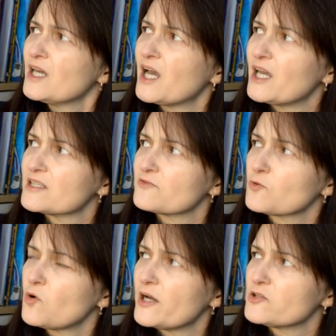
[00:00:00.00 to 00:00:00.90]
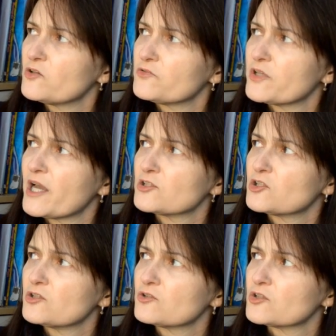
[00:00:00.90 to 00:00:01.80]
And I've quite often had
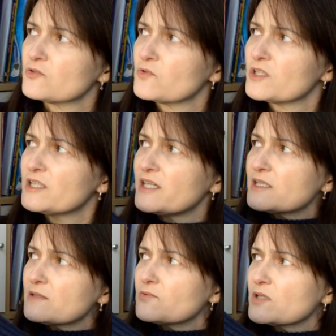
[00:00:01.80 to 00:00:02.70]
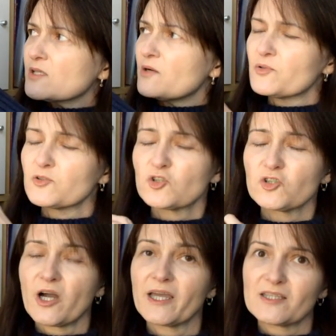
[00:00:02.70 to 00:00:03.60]
children with this, for example,
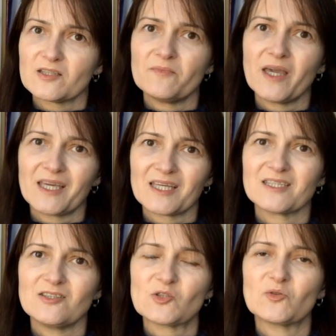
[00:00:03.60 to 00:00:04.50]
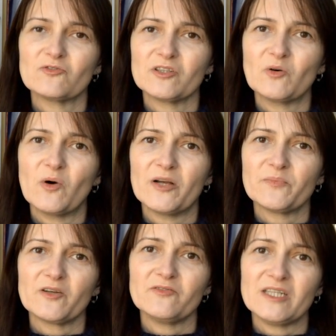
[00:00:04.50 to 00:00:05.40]
try to make it into a real word
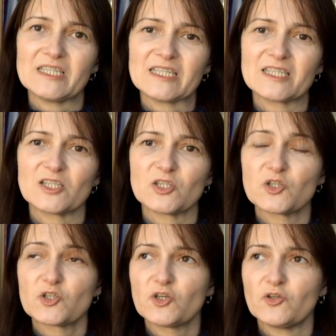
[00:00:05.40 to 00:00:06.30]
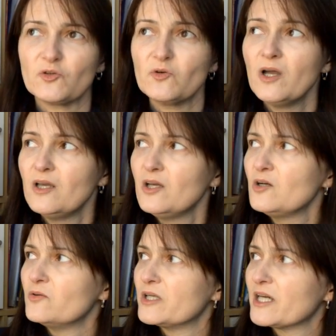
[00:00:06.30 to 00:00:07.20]
by reading it as to,
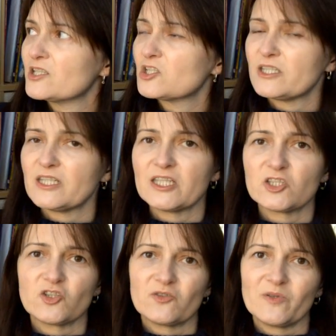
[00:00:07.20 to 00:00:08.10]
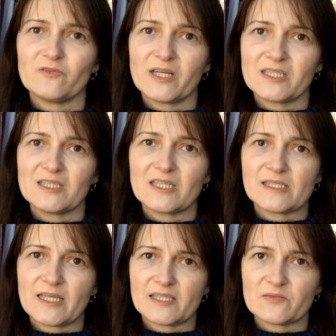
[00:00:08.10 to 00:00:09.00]
when actually it should be read in the
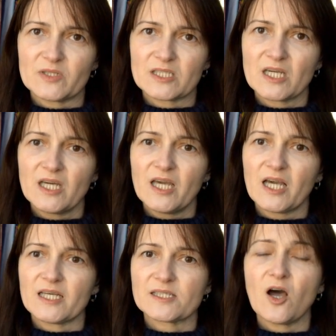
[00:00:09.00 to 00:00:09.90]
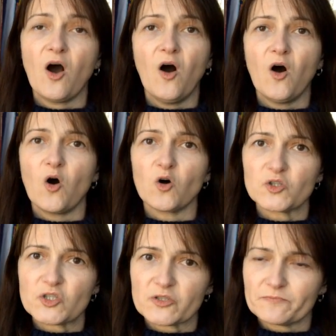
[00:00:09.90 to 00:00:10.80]
assessment as
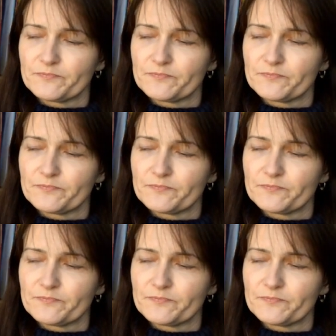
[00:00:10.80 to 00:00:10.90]
ought.